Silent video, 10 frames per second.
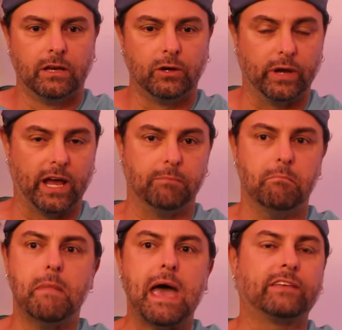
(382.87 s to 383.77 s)
who had had
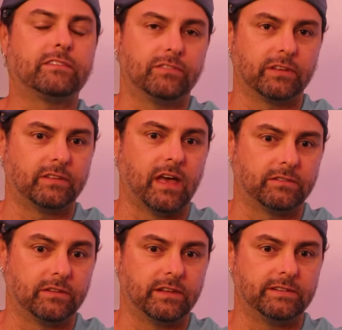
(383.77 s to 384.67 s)
massive
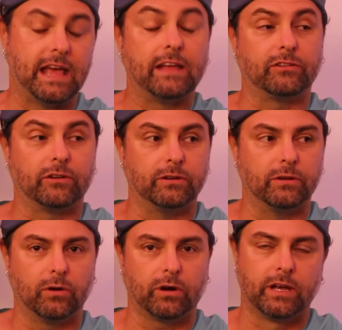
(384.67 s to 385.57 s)
success as a dancer in
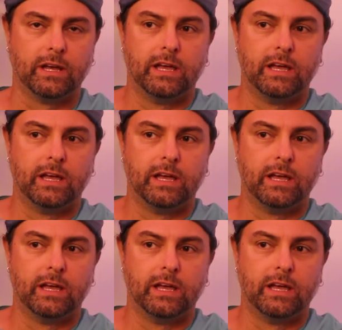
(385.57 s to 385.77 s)
New York.